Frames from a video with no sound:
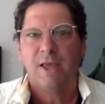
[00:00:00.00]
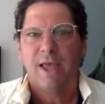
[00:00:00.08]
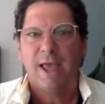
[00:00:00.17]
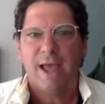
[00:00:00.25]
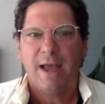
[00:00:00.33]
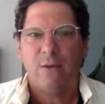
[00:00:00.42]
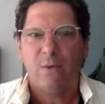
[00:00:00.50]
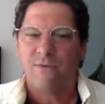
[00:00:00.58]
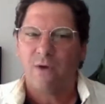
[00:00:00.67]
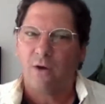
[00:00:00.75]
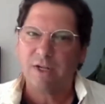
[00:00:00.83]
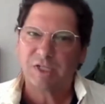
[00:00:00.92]
And we've
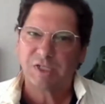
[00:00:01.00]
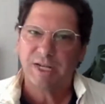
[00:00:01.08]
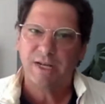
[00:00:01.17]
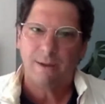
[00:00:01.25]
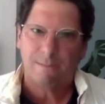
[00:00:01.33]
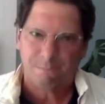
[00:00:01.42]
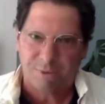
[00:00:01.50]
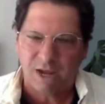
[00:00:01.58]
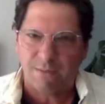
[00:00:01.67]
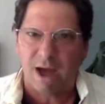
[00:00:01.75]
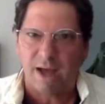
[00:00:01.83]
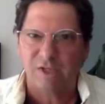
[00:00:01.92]
already seen
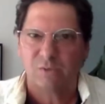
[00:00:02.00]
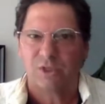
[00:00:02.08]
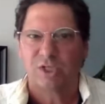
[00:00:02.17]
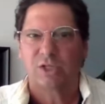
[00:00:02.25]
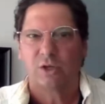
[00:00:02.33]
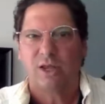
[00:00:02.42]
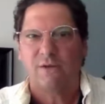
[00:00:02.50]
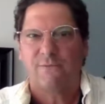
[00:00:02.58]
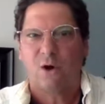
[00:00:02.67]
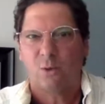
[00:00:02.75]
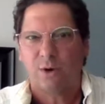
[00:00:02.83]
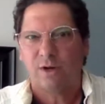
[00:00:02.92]
PMIs, which is looking
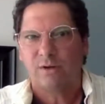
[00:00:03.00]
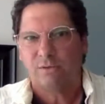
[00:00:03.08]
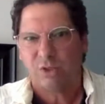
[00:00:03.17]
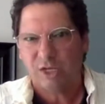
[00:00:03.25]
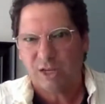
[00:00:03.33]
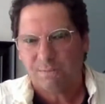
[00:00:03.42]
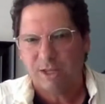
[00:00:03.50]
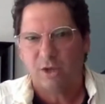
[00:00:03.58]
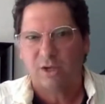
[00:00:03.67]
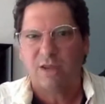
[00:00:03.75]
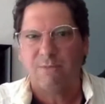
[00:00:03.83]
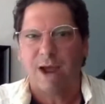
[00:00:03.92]
forward, GDP
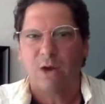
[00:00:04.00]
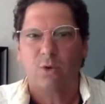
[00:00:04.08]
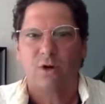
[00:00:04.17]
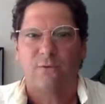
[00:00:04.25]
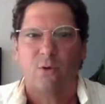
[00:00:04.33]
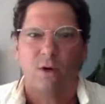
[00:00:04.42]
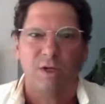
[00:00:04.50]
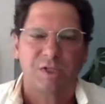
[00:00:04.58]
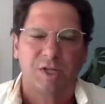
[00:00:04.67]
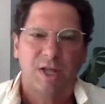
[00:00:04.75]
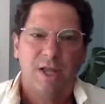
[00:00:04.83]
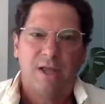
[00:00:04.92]
looking backward, of
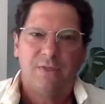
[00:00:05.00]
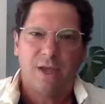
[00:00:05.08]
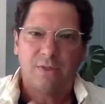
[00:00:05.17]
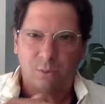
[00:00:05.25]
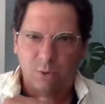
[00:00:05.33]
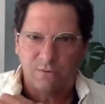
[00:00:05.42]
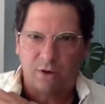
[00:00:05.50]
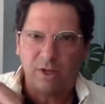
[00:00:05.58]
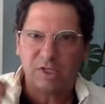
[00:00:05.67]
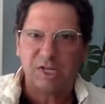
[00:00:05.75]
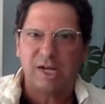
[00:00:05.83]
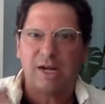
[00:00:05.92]
course. We've
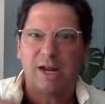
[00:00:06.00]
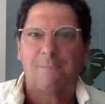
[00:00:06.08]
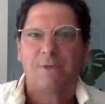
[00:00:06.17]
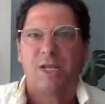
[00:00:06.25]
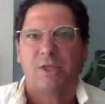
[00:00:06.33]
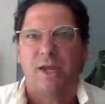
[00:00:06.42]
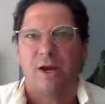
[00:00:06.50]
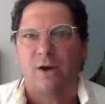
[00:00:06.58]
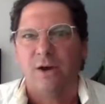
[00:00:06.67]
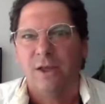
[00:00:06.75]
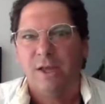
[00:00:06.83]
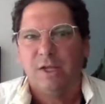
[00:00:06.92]
already seen an uptick there.